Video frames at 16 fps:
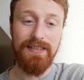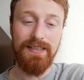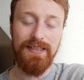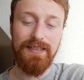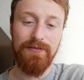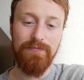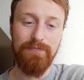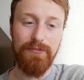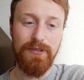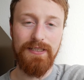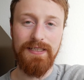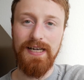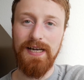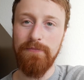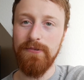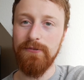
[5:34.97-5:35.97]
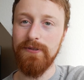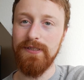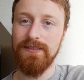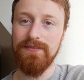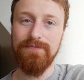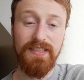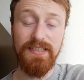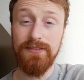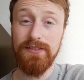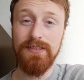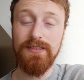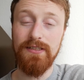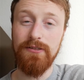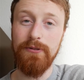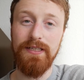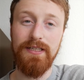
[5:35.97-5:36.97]
I'm pretty happy with it. This is just
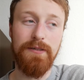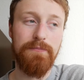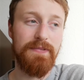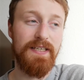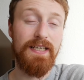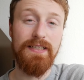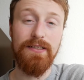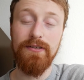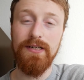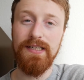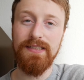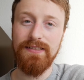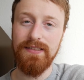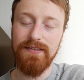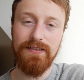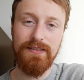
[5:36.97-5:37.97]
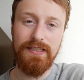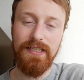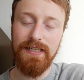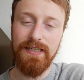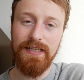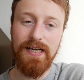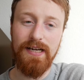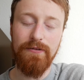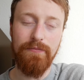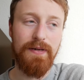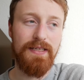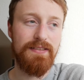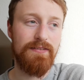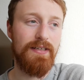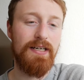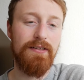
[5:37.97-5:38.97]
a quick update. You guys can all check it out,
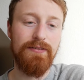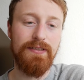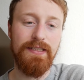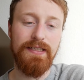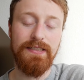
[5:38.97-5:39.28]
mess around with it.